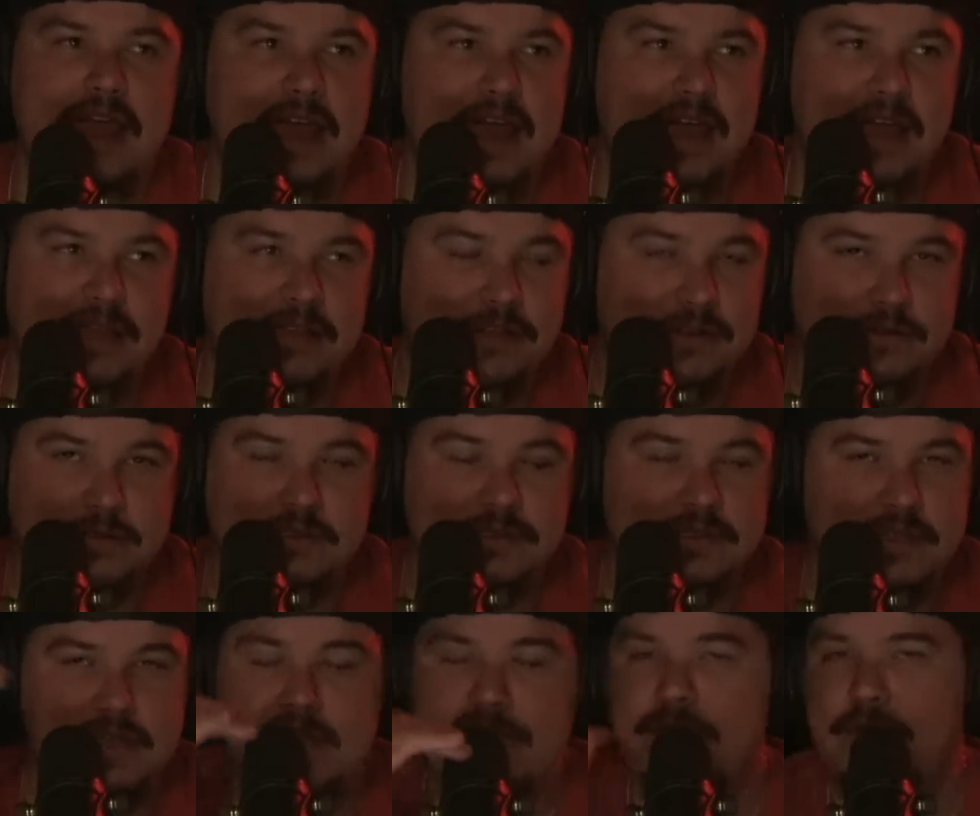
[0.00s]
and
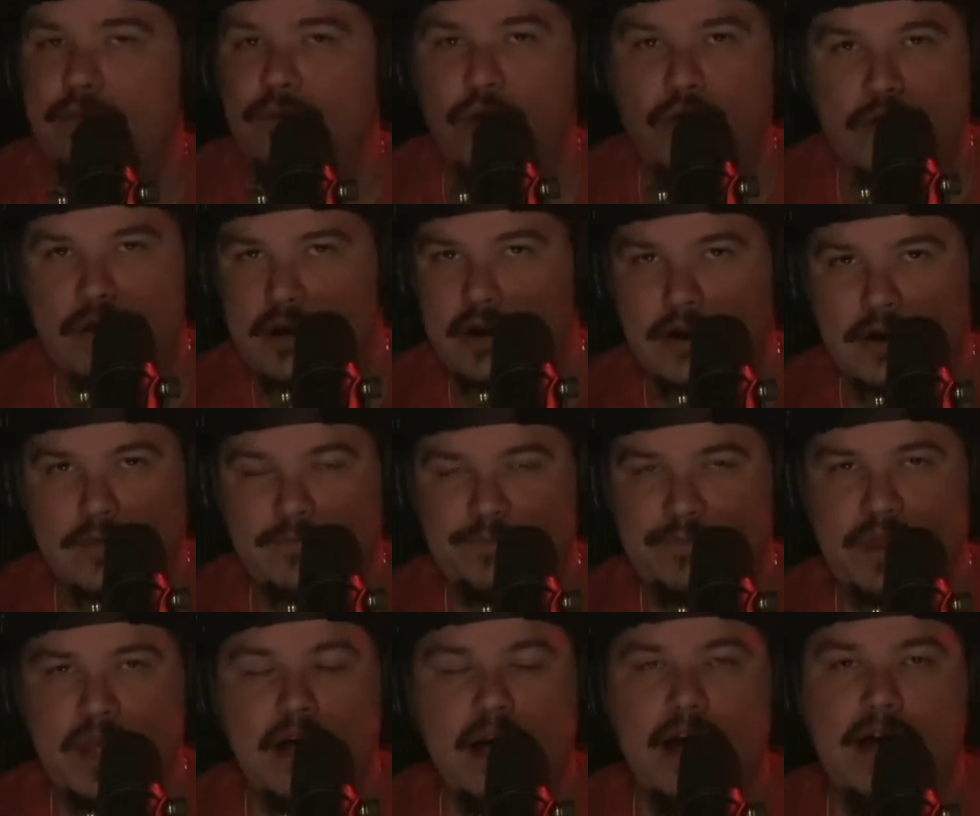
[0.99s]
there's even more
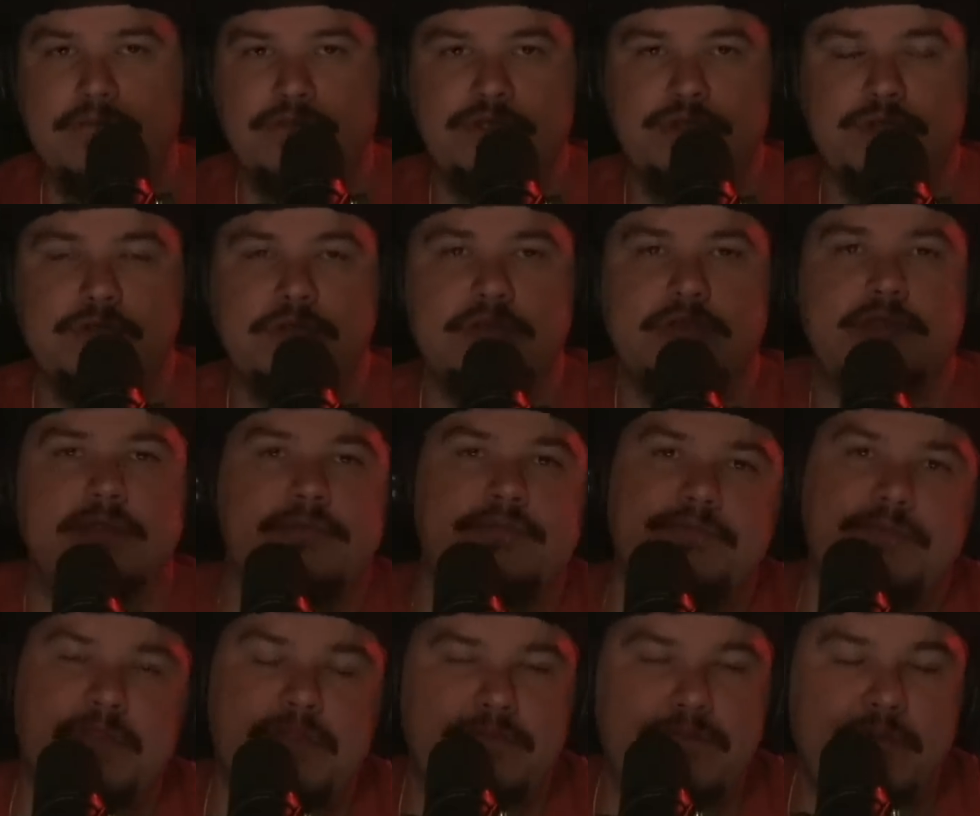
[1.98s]
offshoots
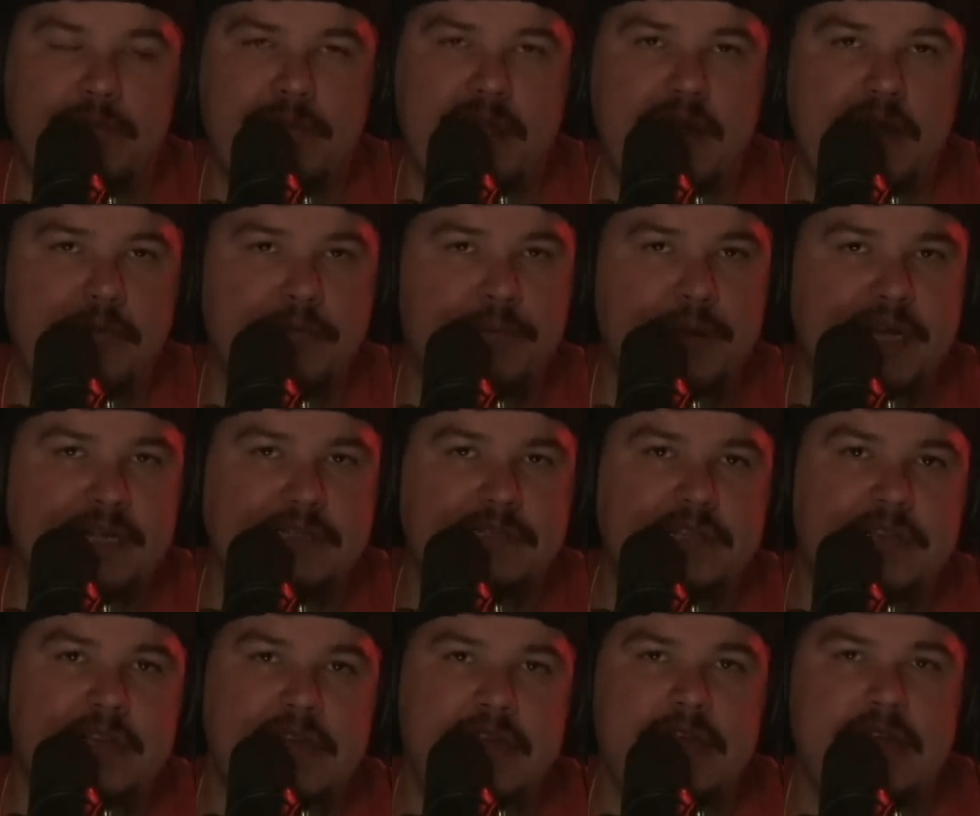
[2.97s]
from there.
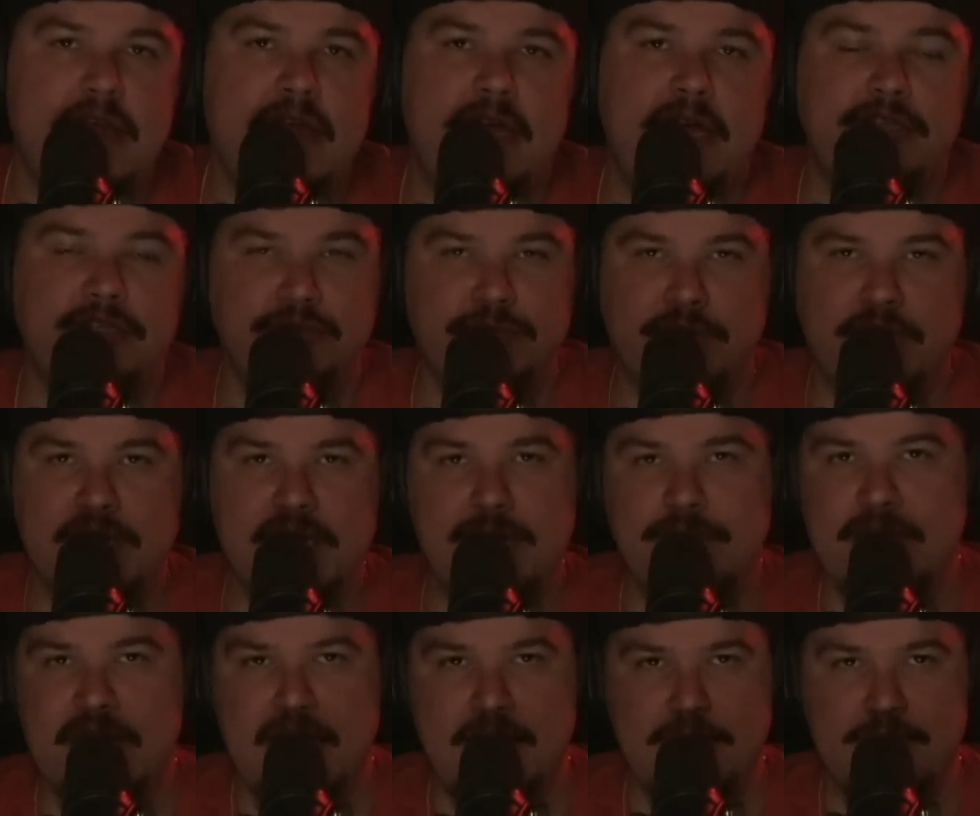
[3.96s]
But I just want to
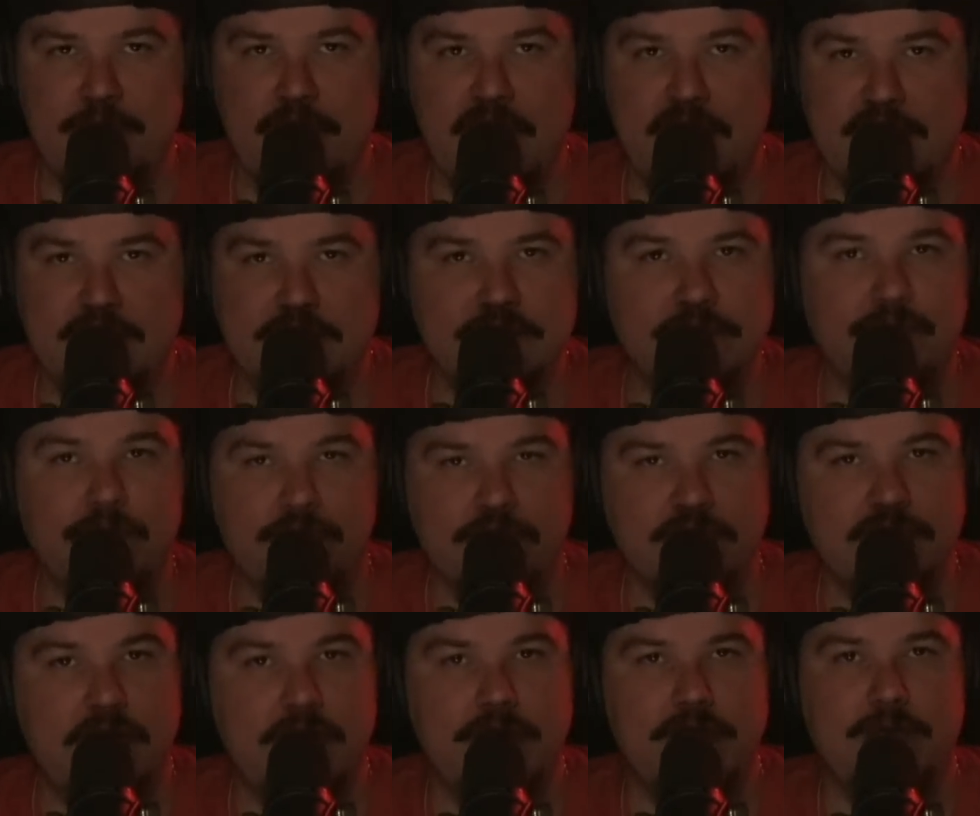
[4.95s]
keep that in mind when
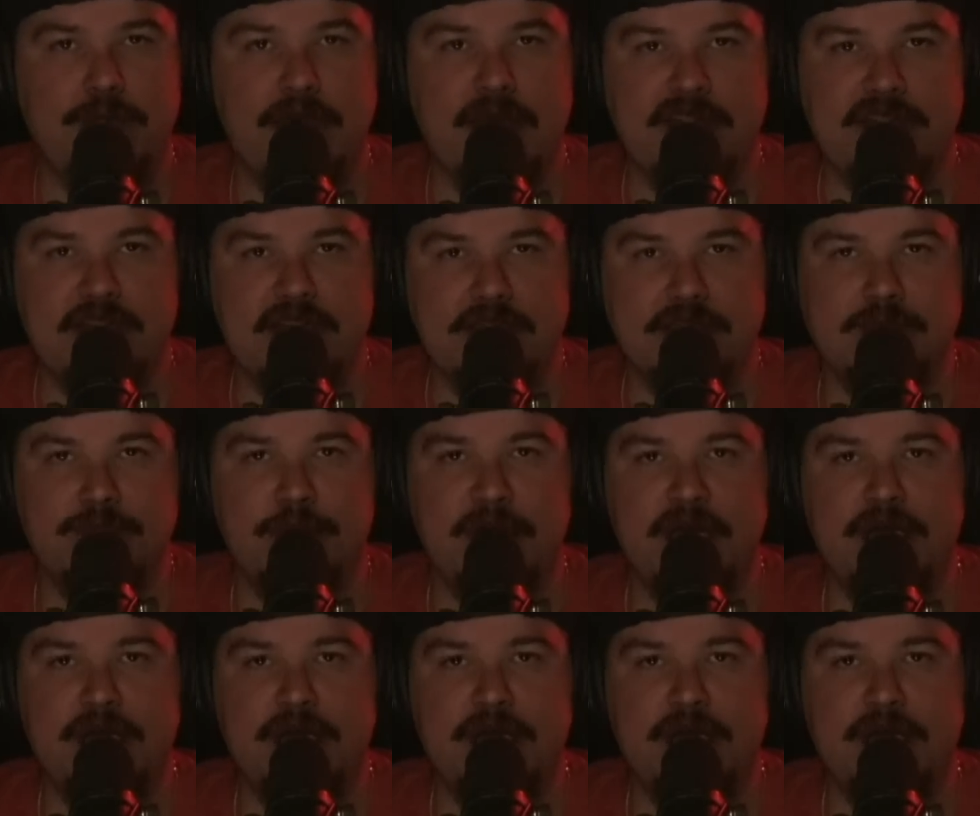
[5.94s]
we're talking about this.